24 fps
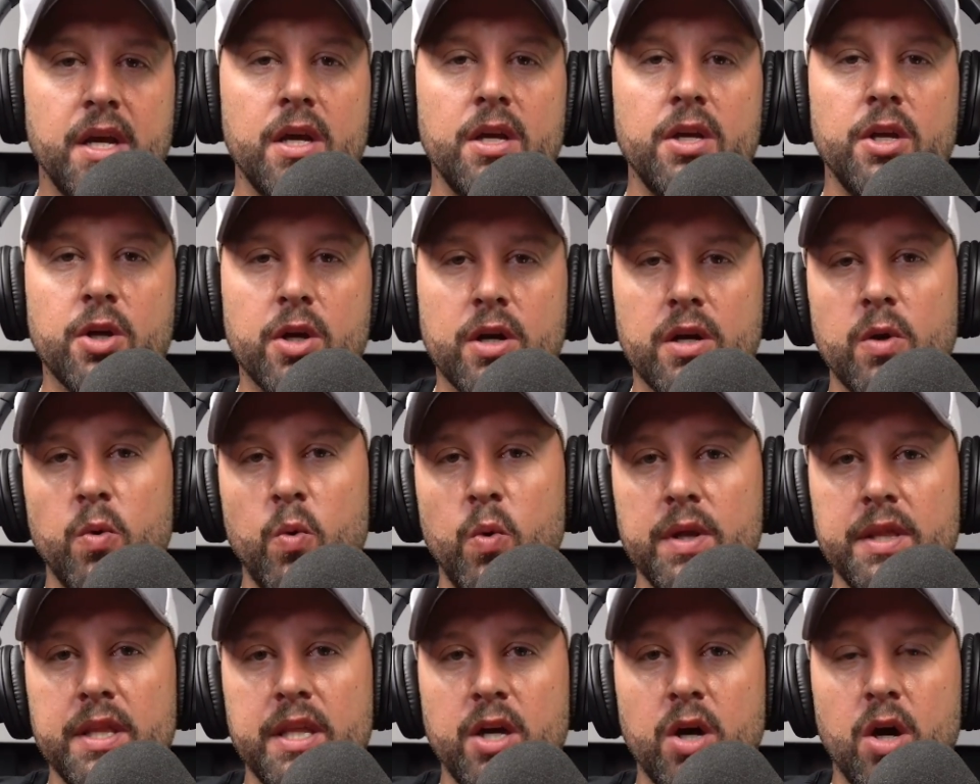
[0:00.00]
You're
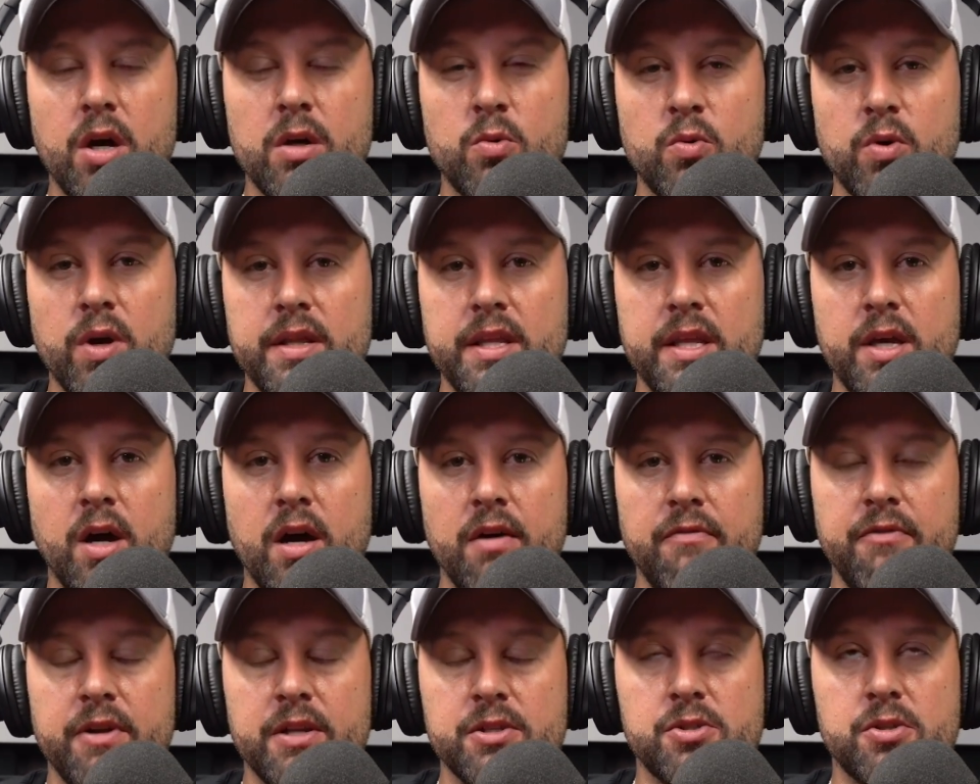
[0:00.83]
going to the, run the
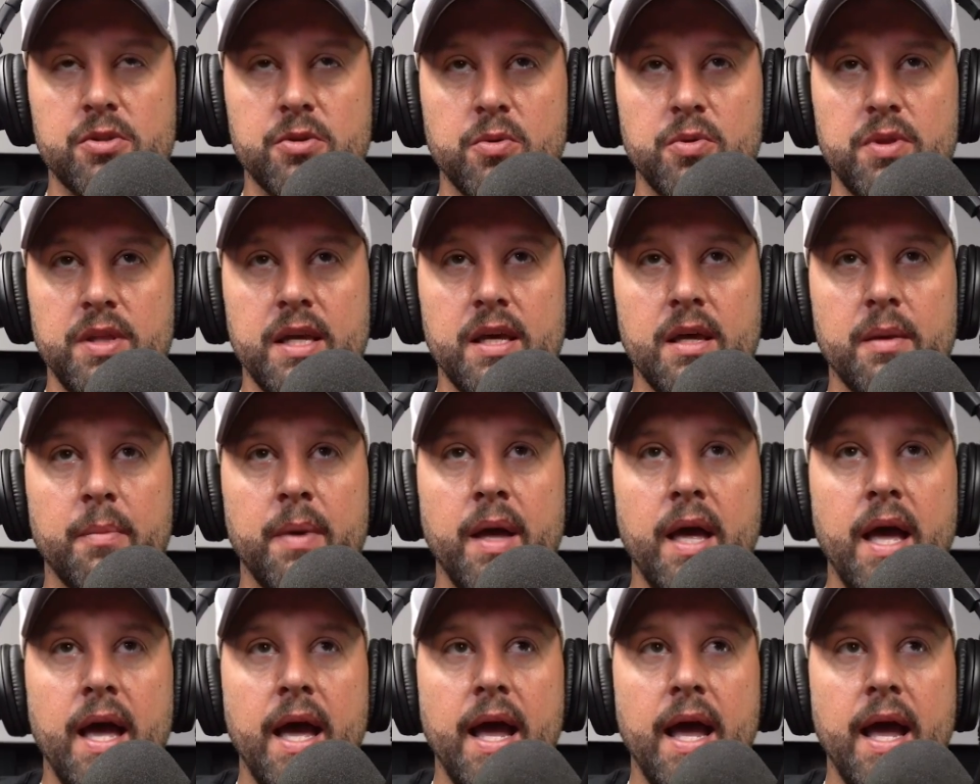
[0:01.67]
offense through them.